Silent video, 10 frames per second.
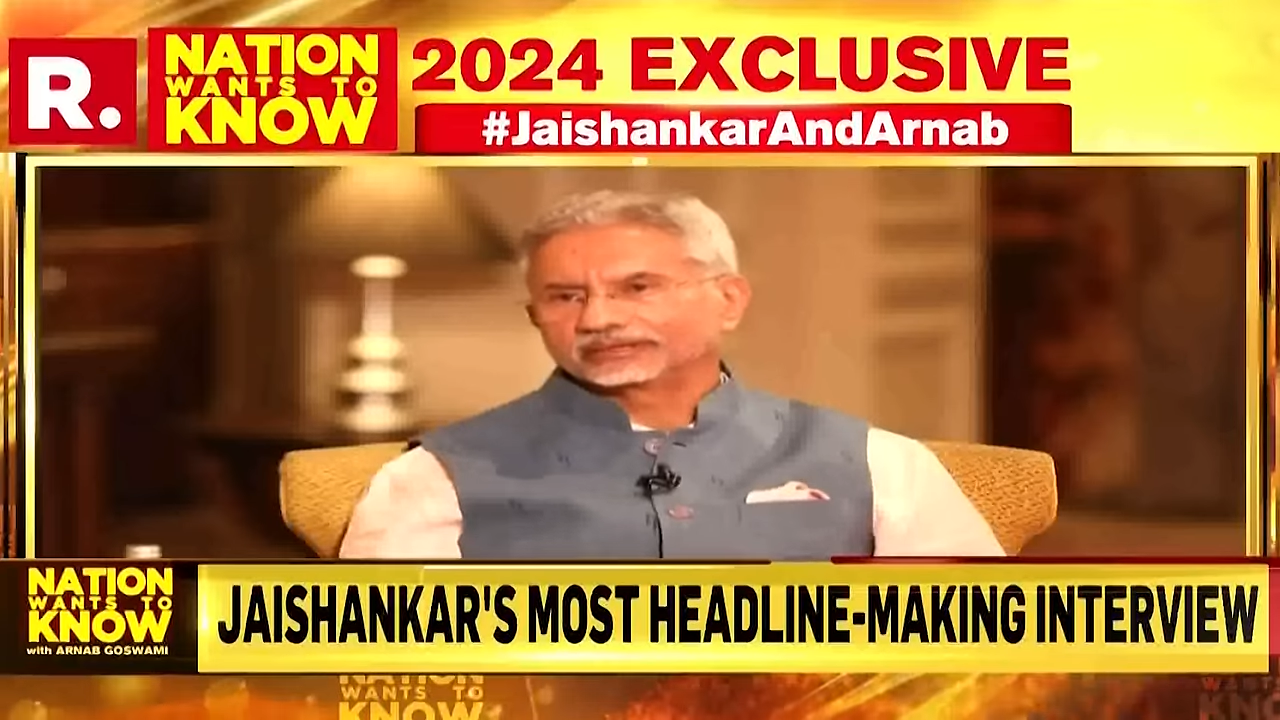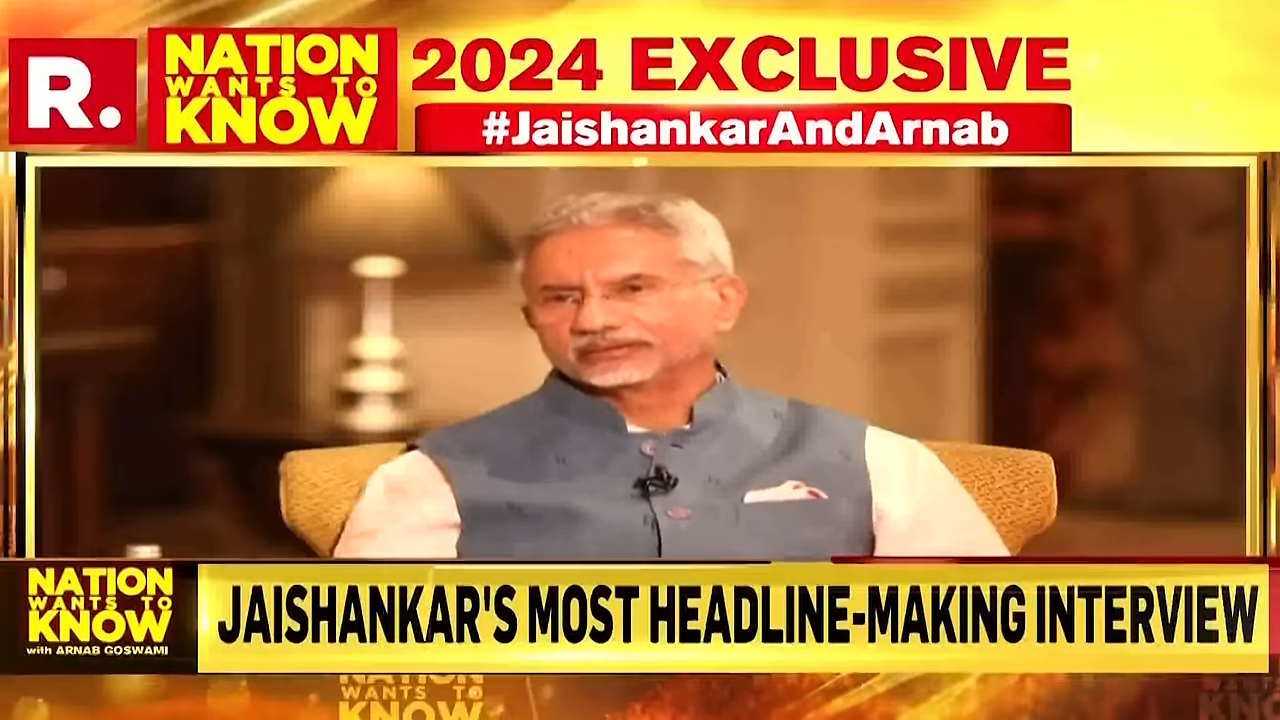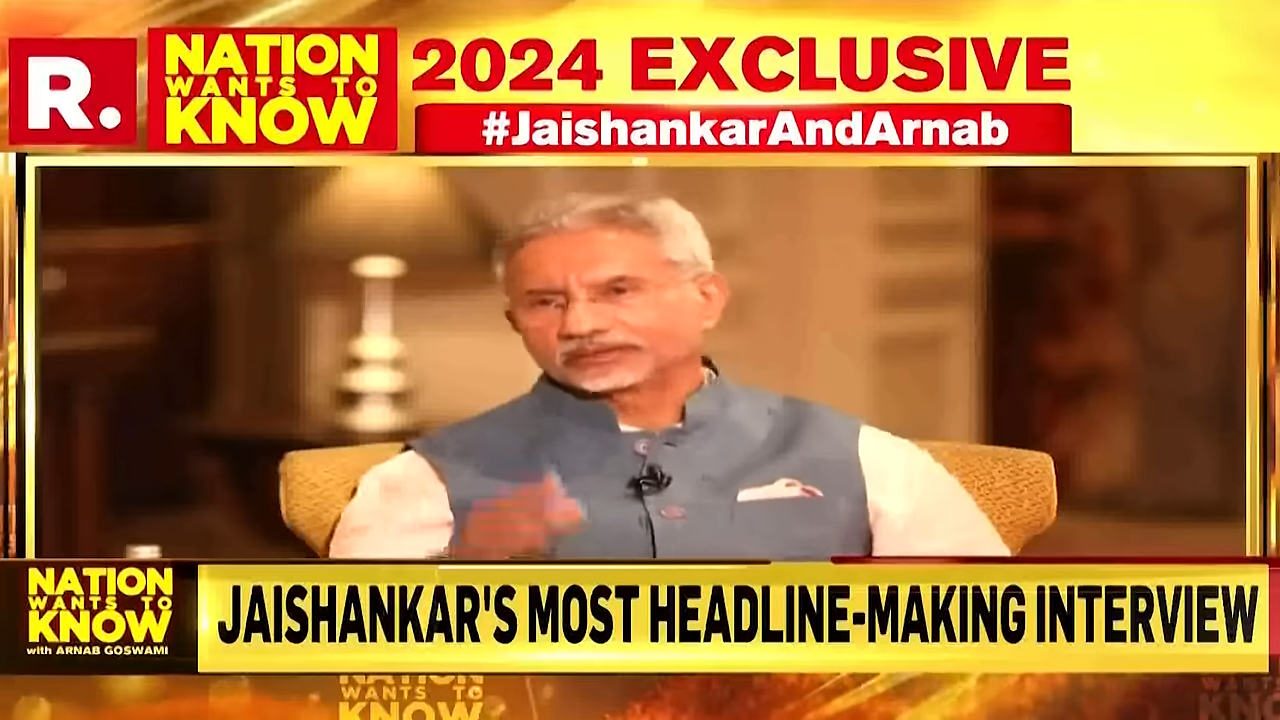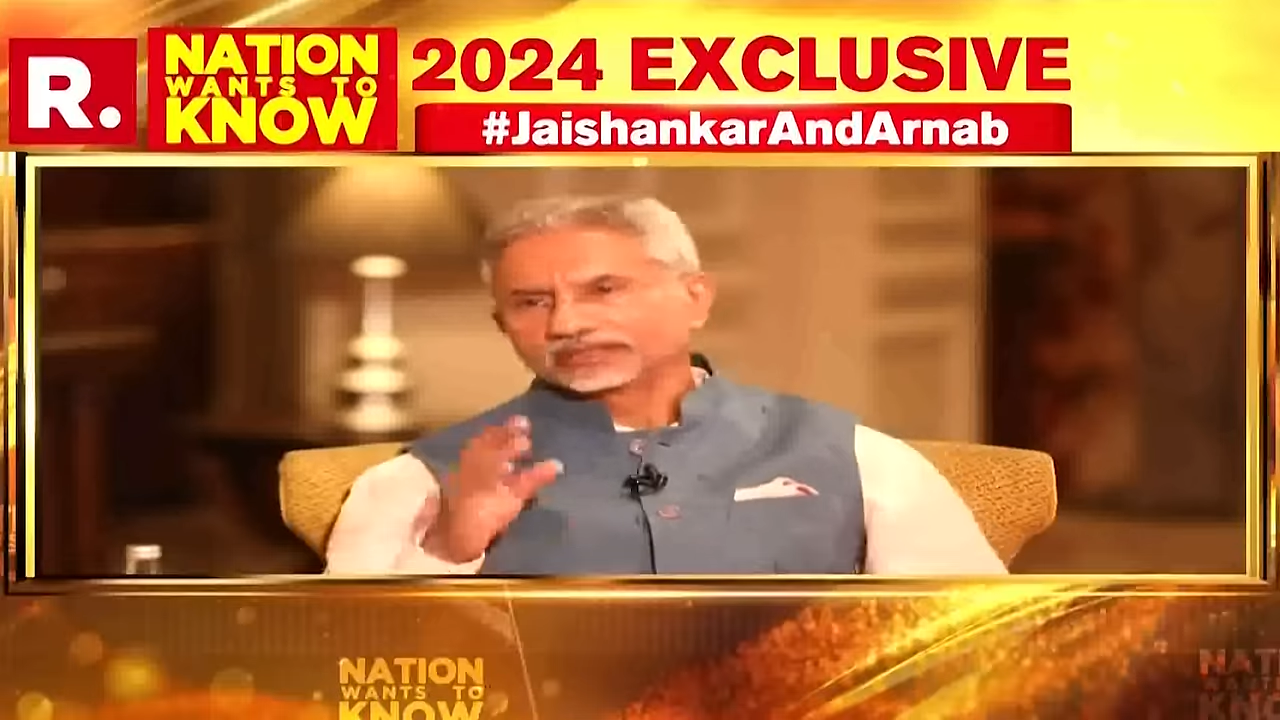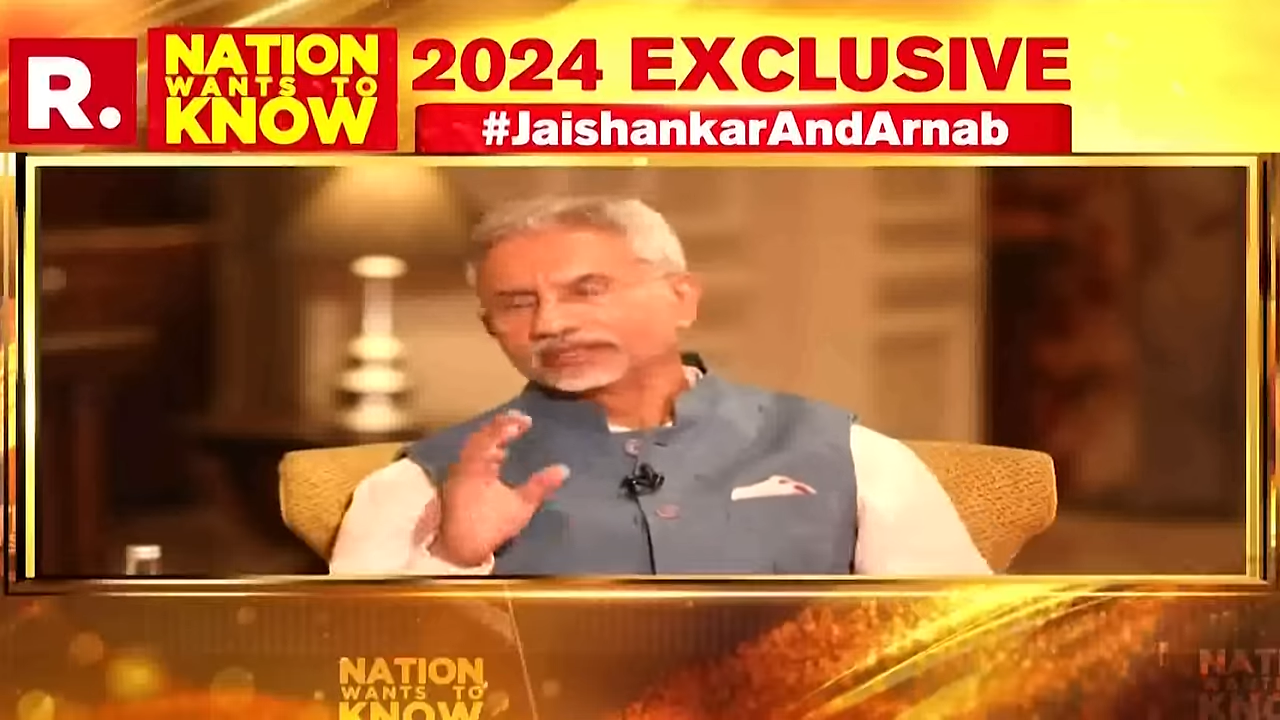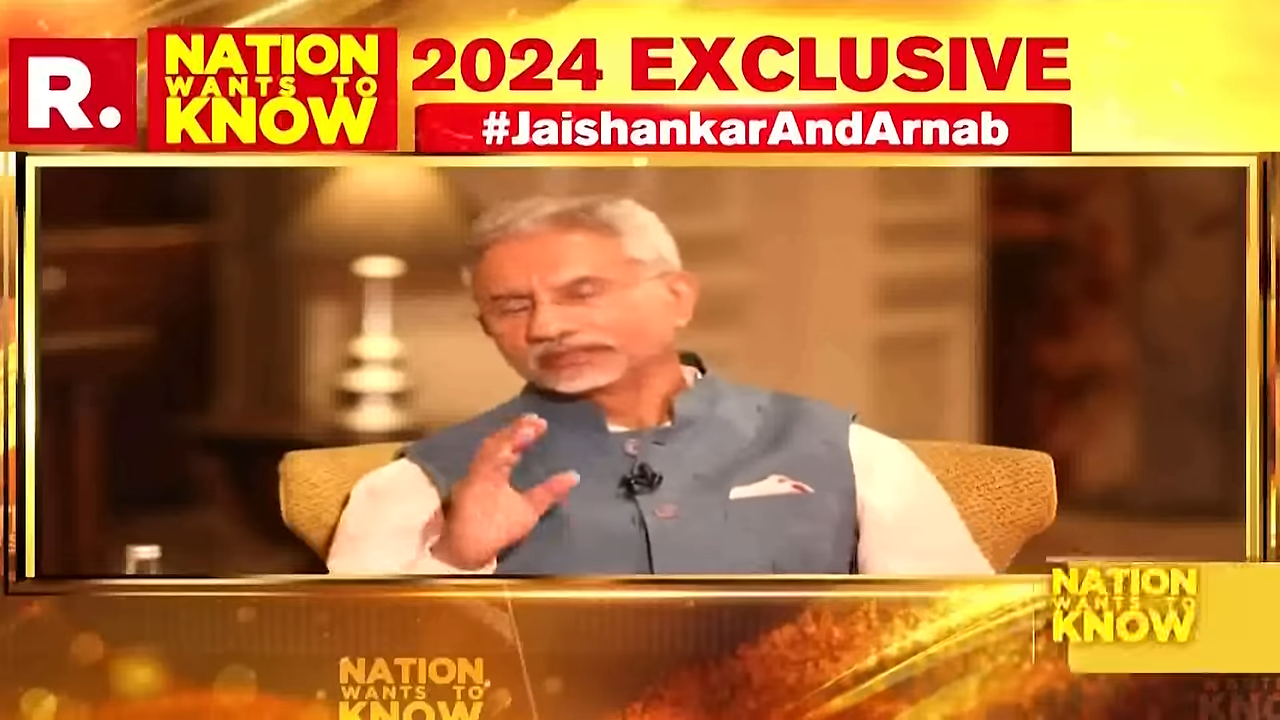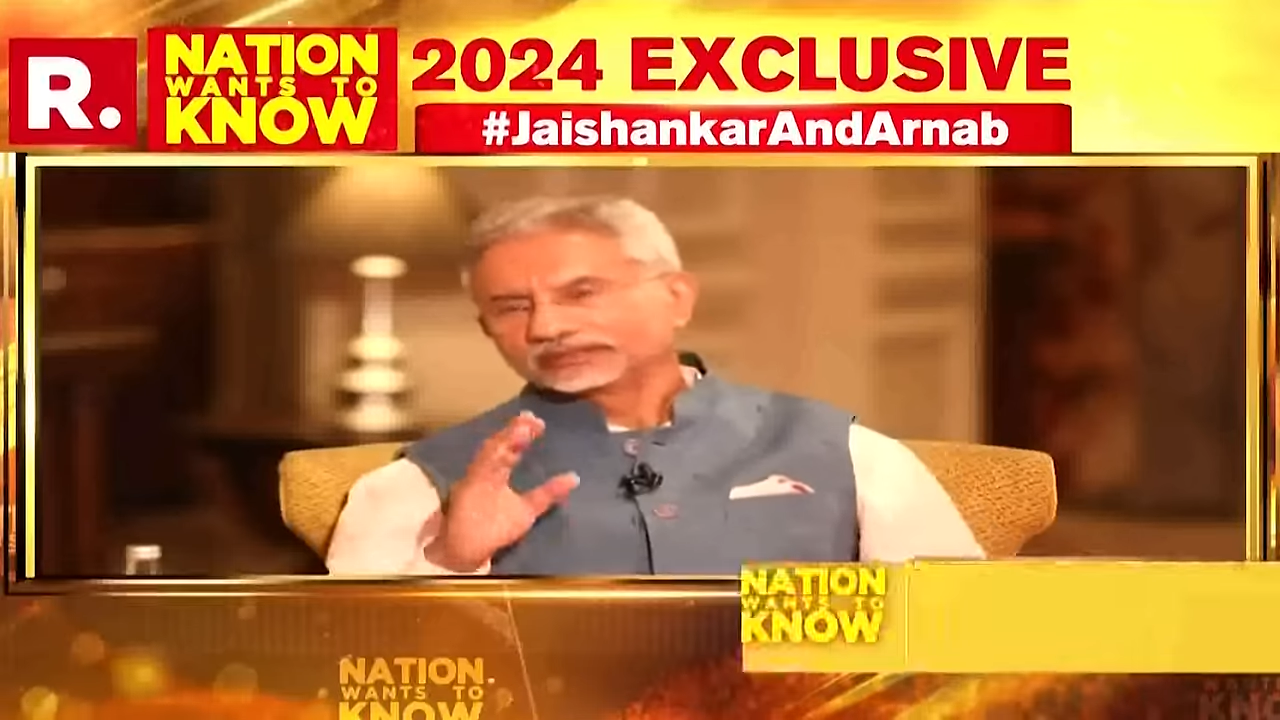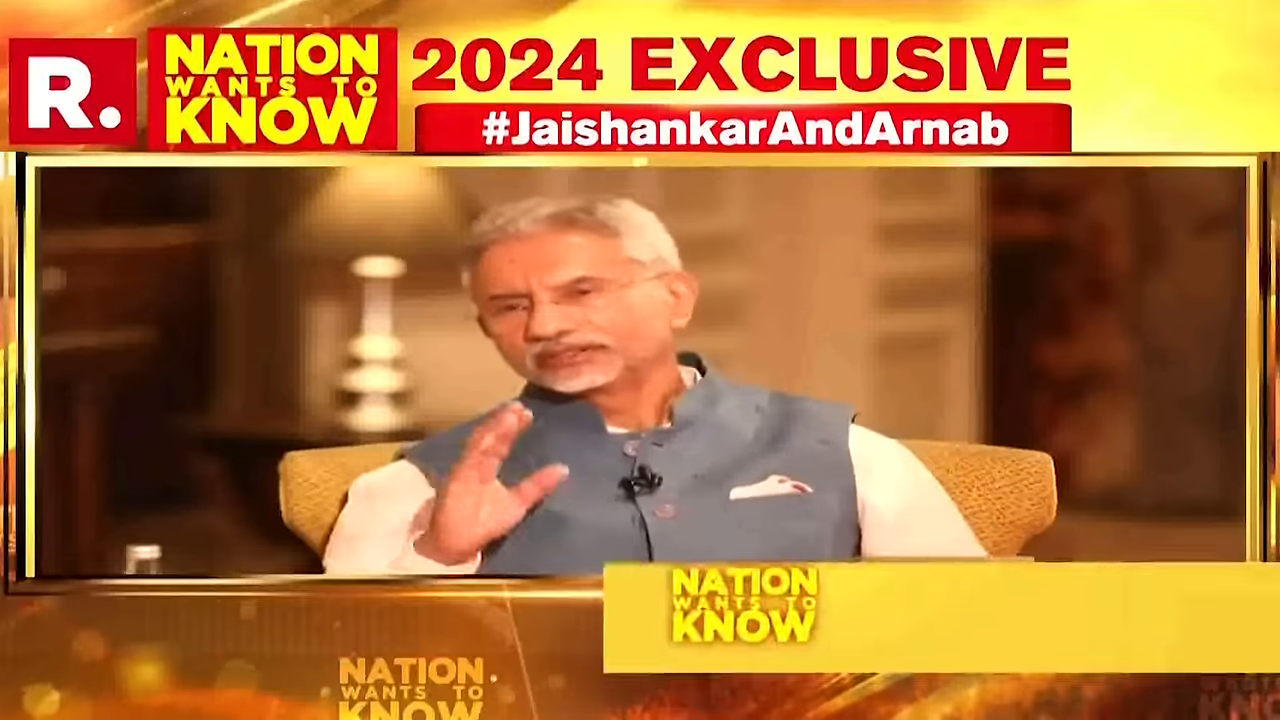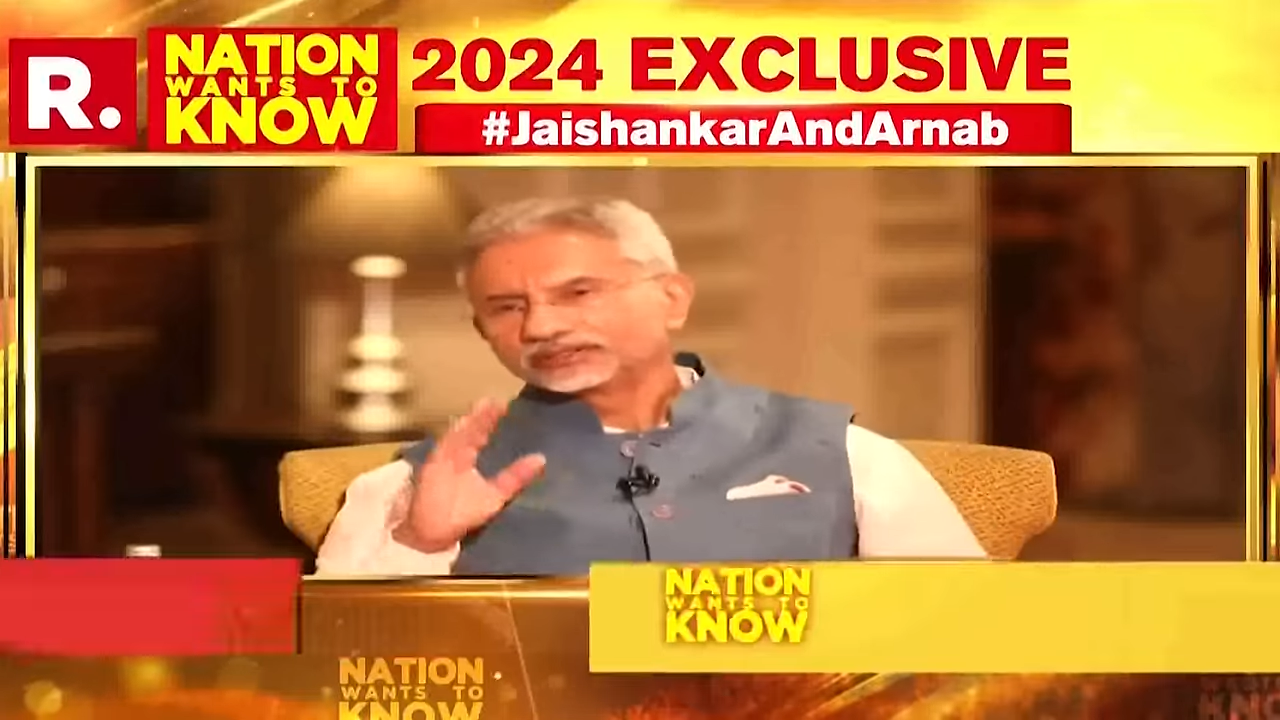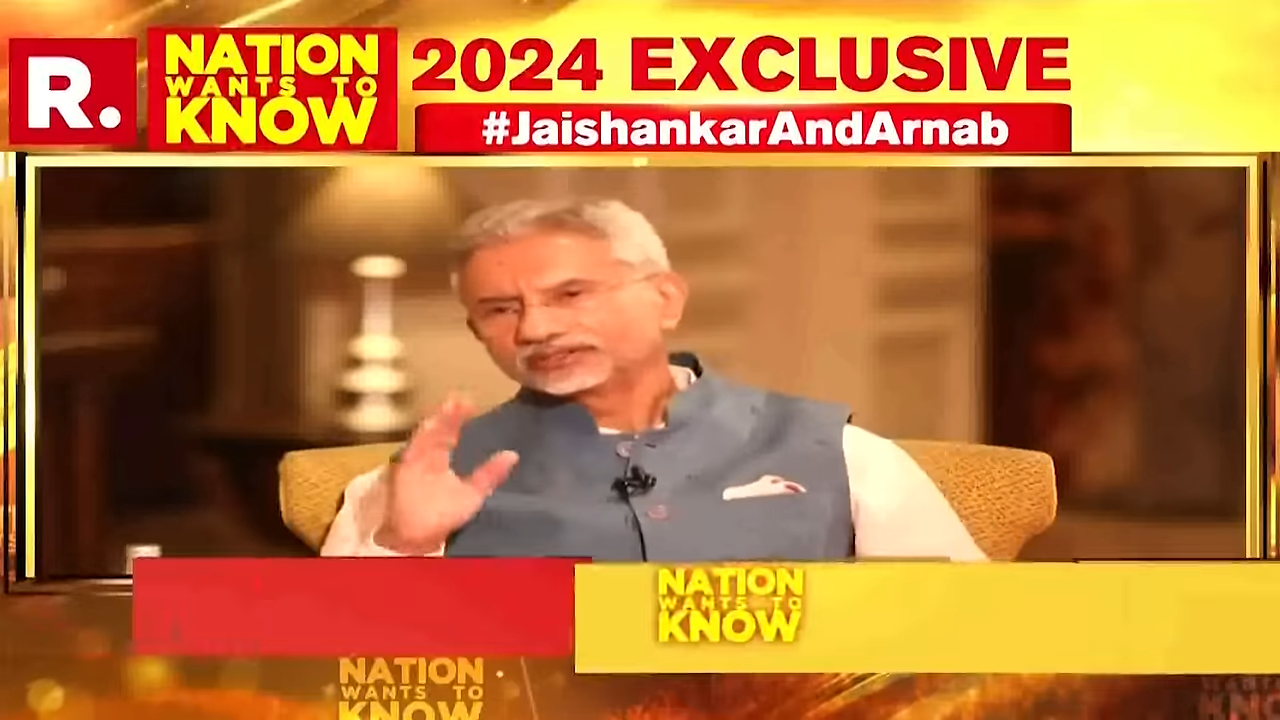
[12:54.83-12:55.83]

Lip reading: Look, the